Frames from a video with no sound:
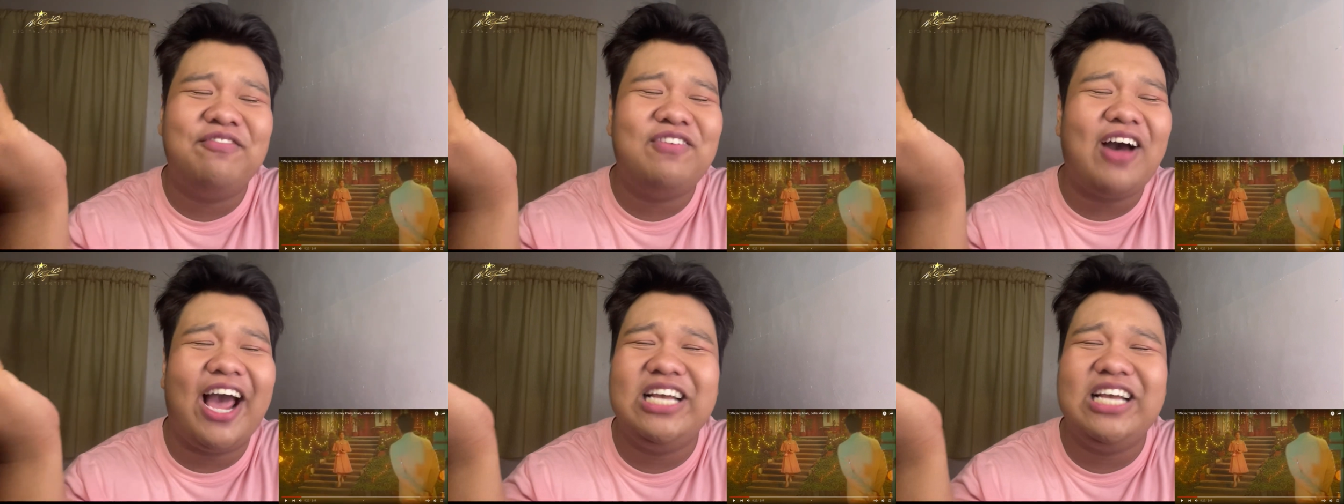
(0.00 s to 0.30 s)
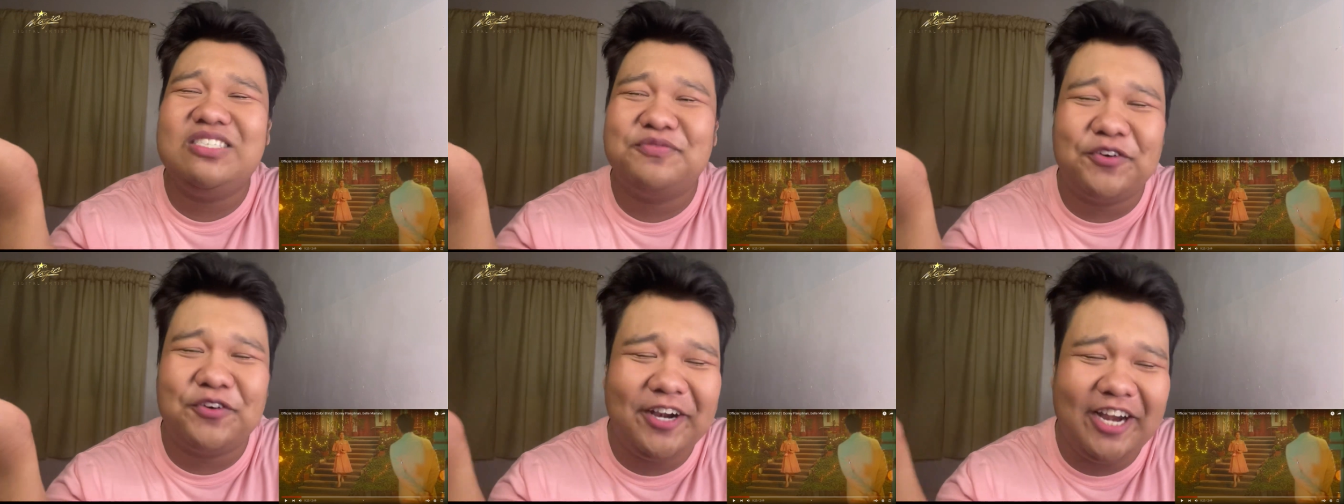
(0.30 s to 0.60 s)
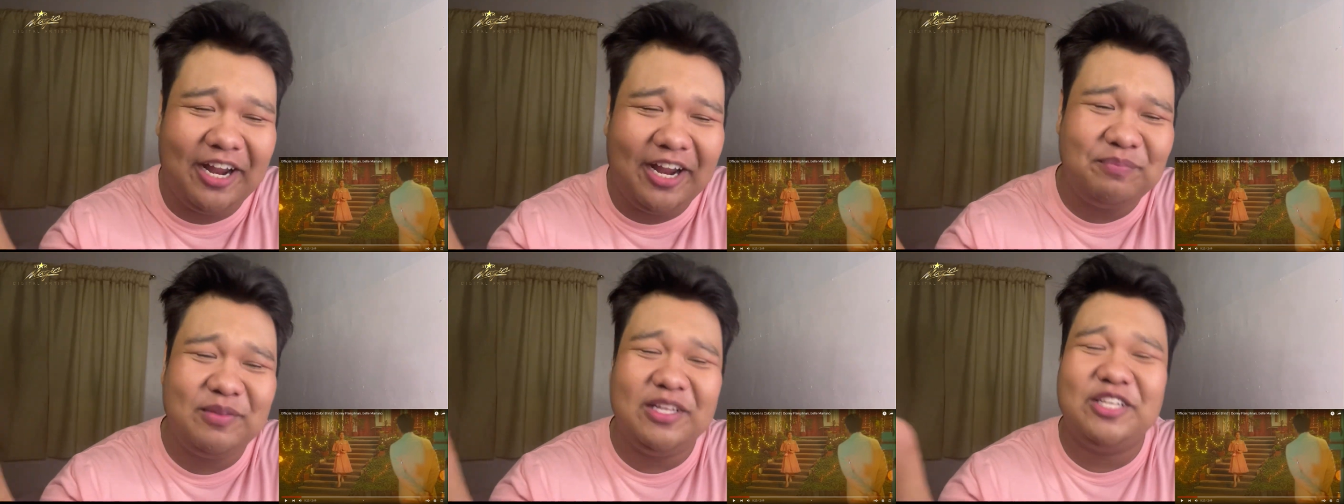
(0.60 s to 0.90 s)
Eyes for
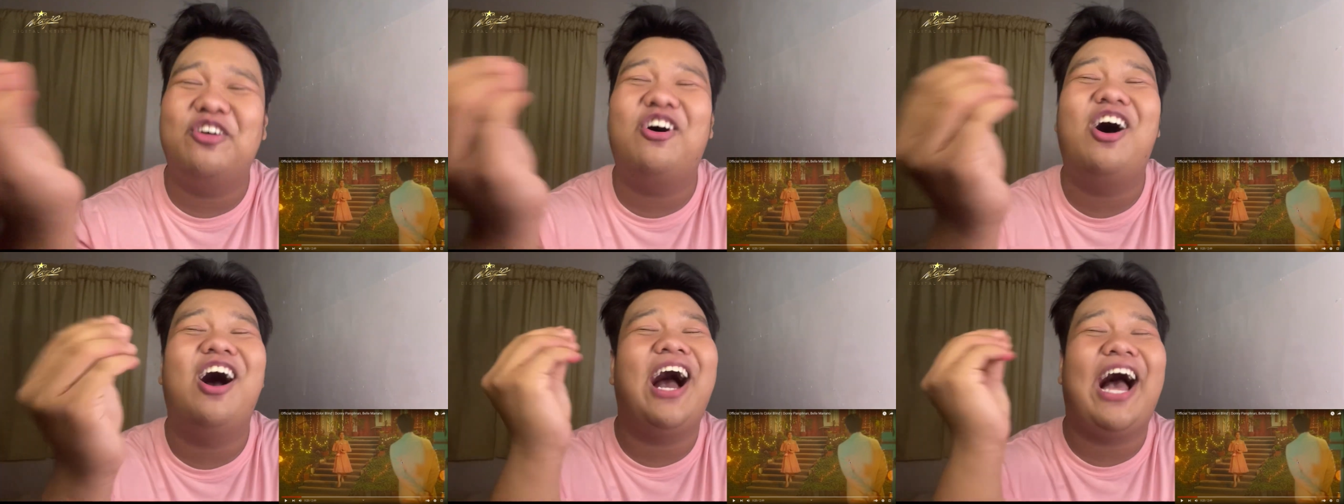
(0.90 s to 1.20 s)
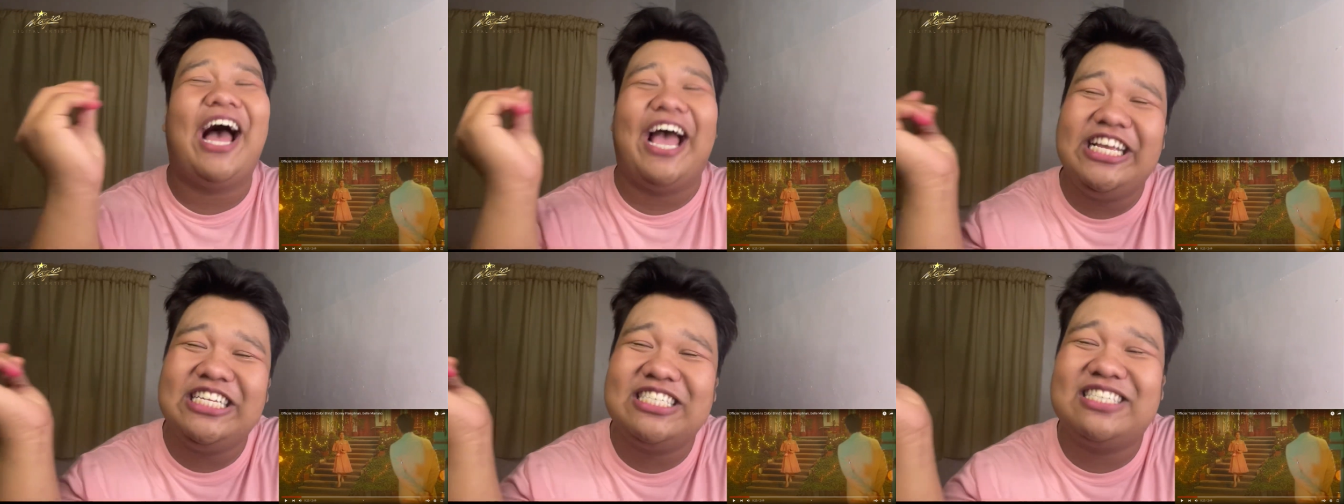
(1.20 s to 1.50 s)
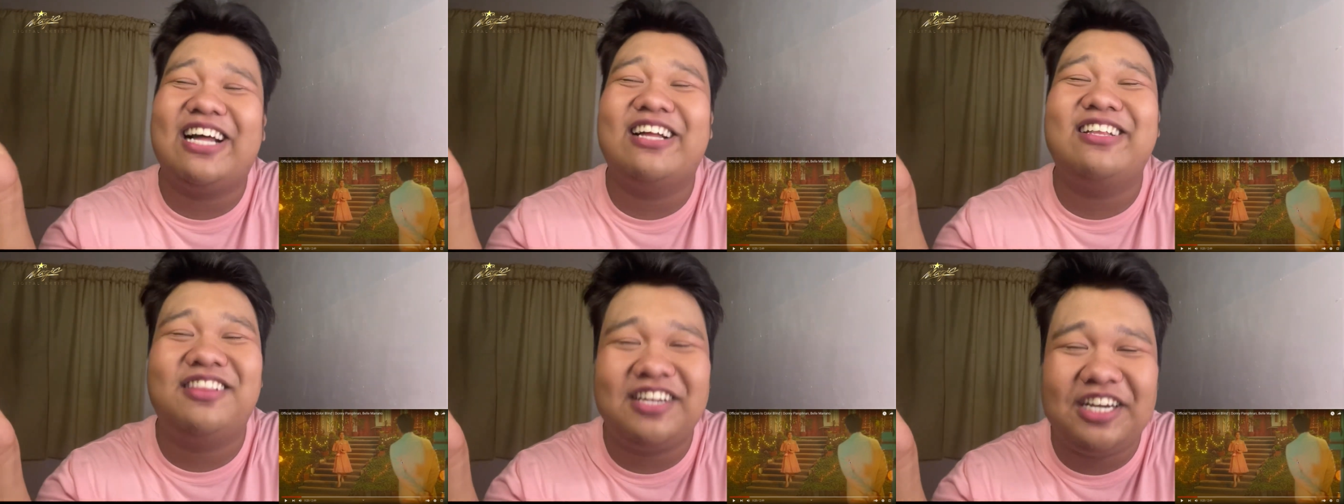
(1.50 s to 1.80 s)
him. Dito ang eyes,
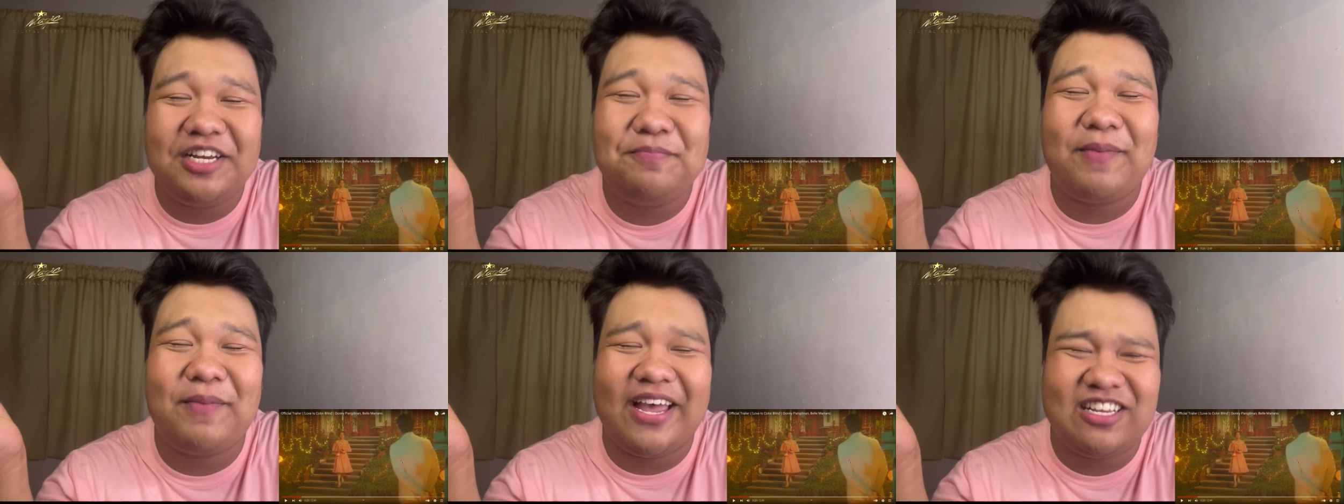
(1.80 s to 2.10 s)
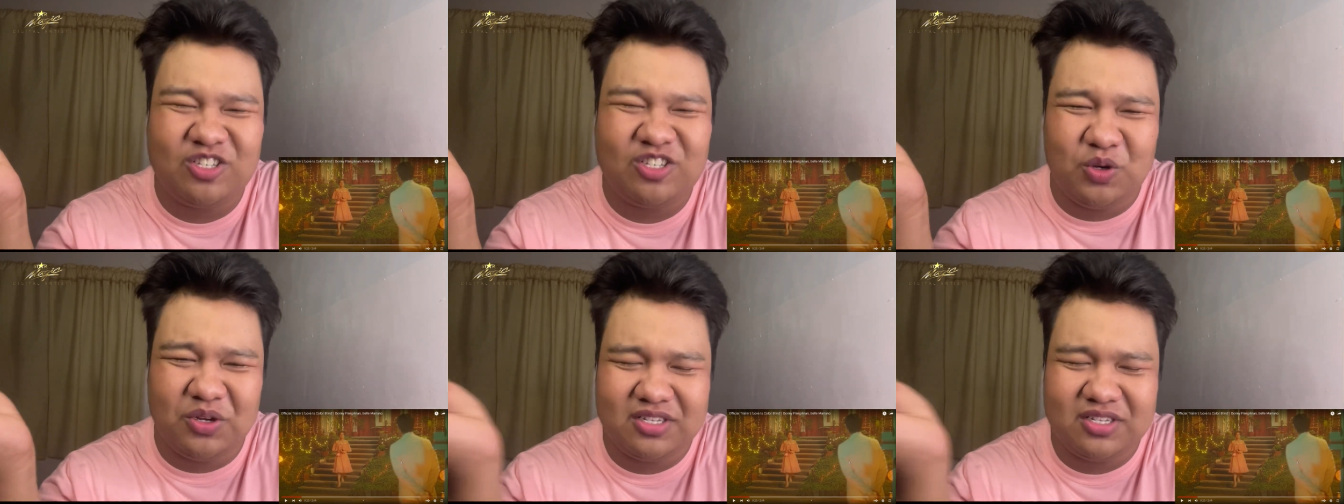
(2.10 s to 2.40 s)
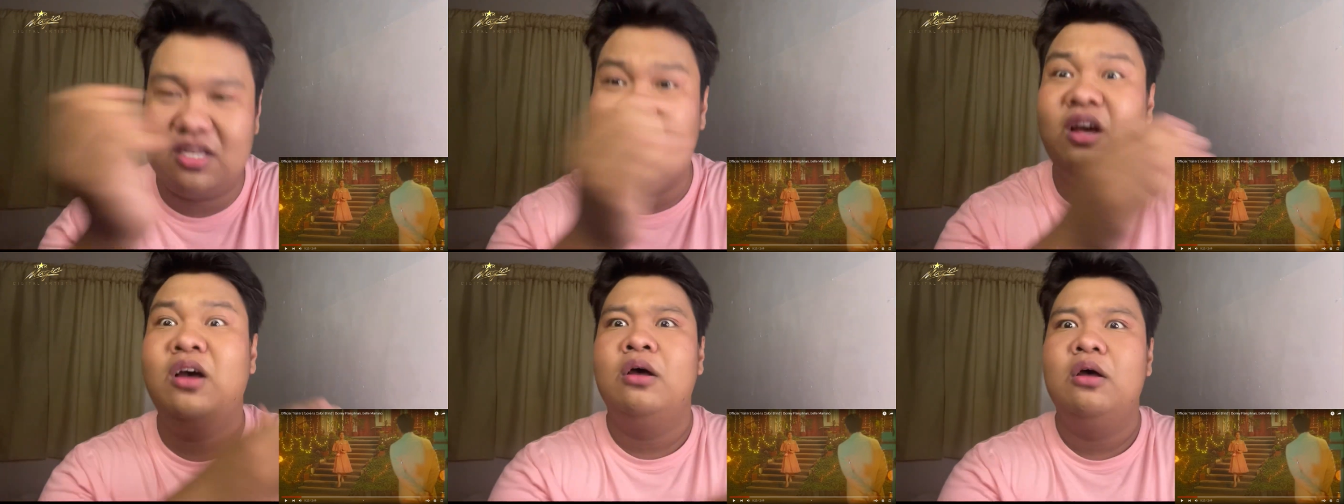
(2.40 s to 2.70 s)
tag 3 pesos.
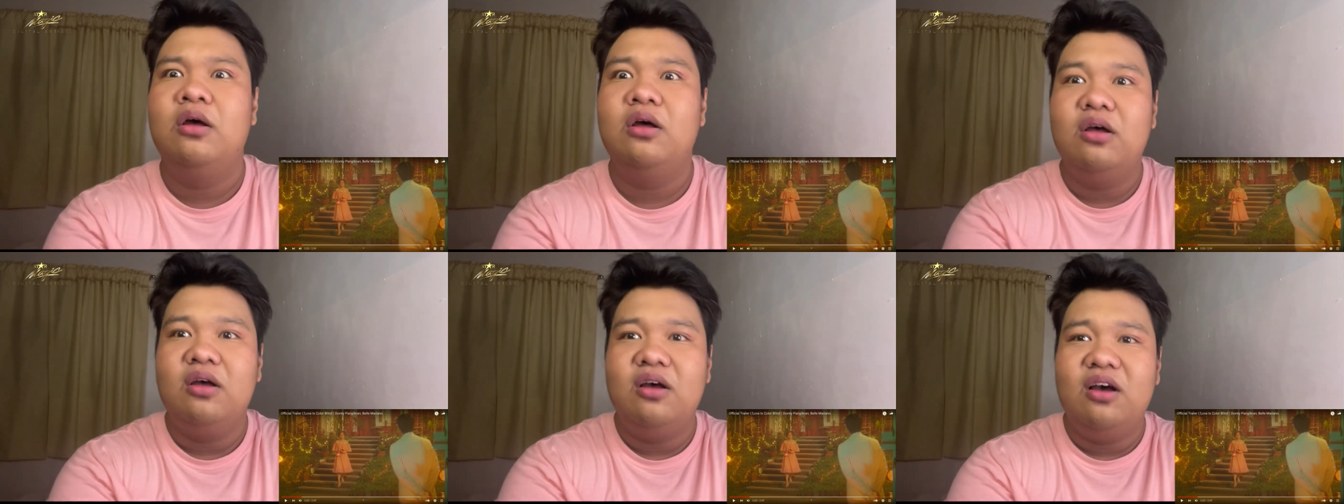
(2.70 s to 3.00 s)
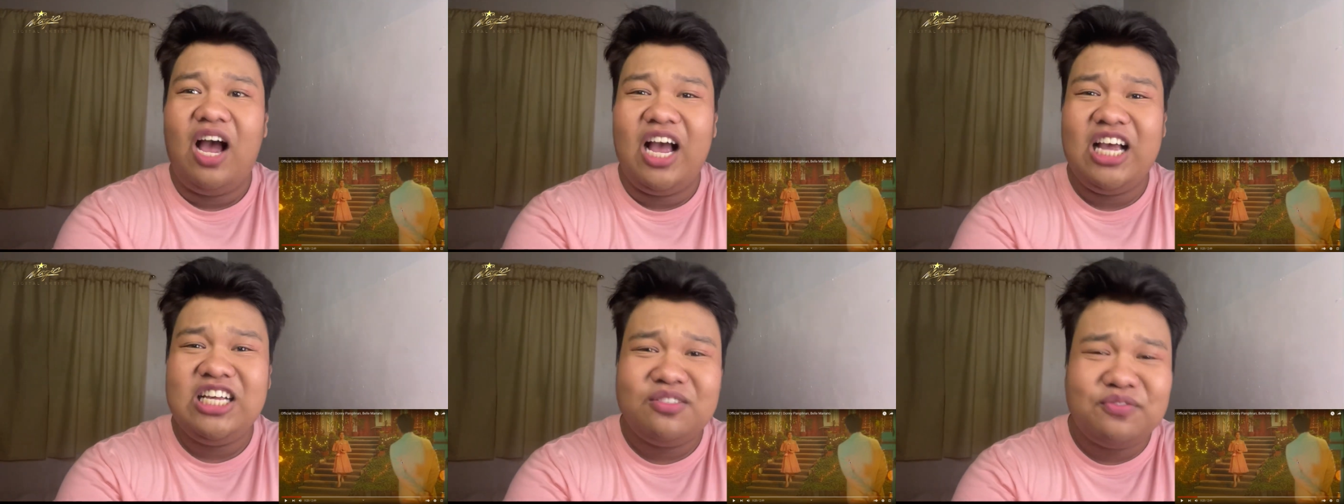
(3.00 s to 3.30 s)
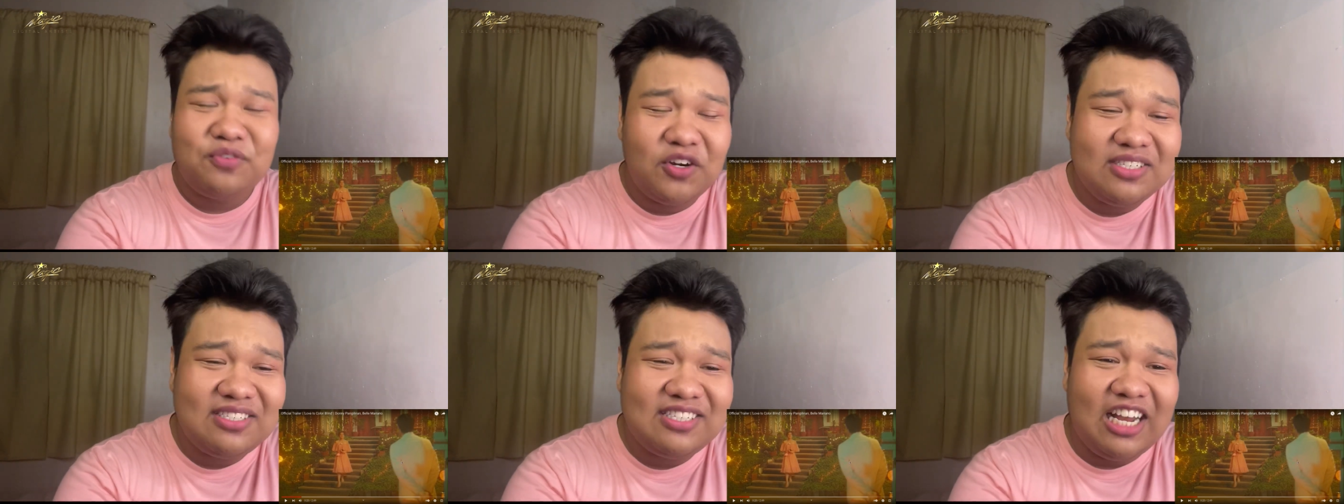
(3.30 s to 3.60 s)
Eyes
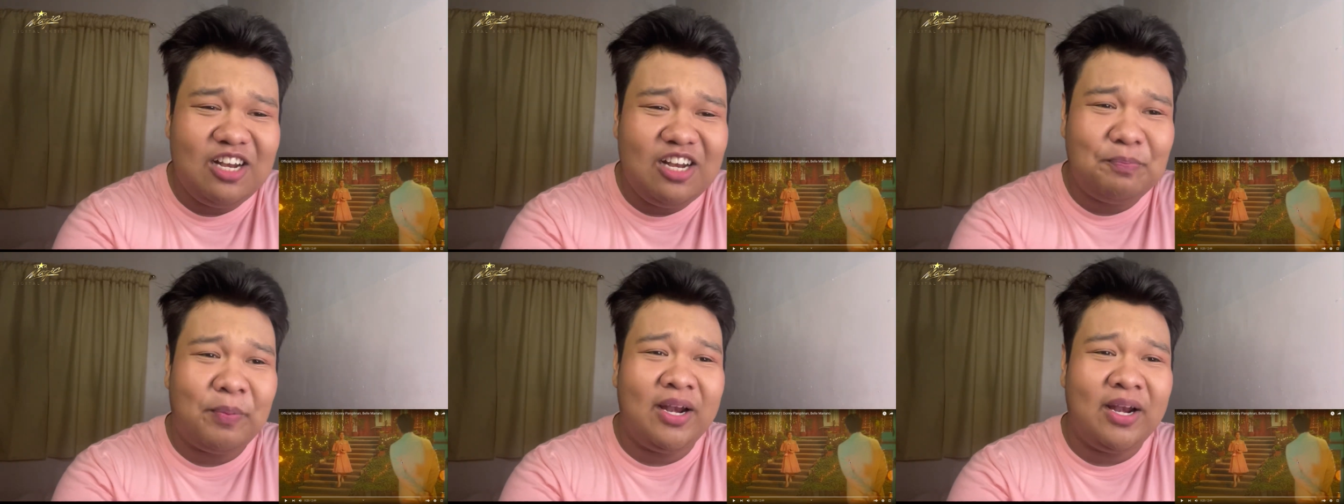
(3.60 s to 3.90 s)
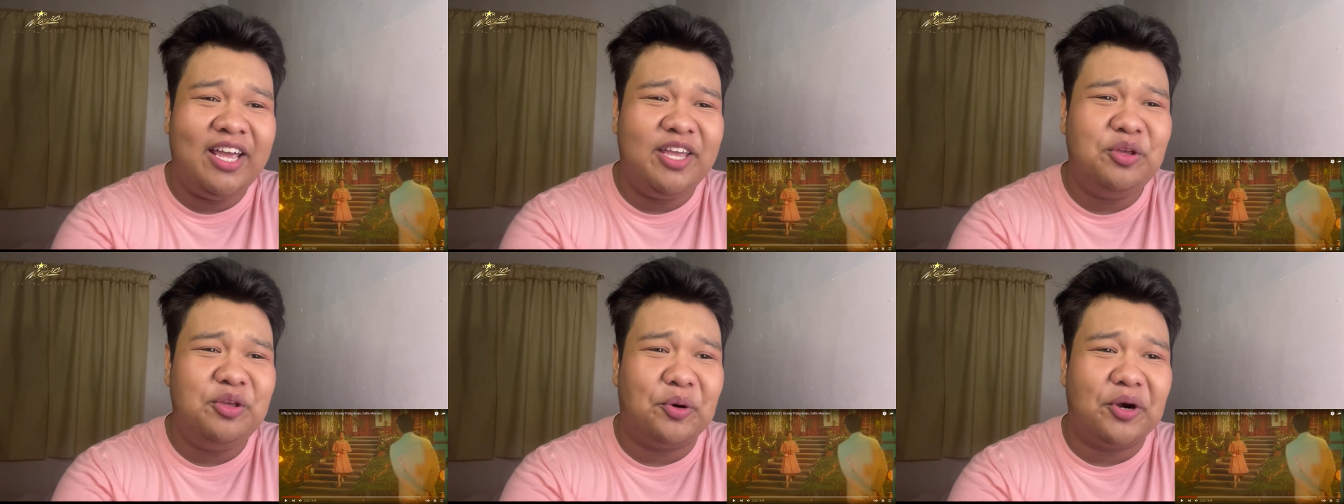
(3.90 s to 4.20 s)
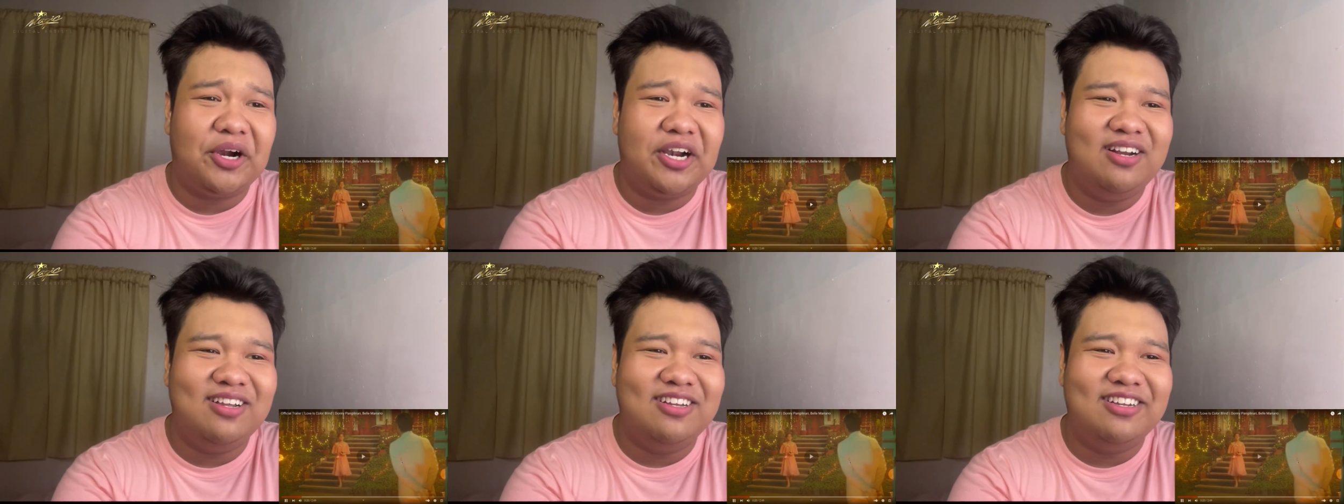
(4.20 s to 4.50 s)
for sale pala yun.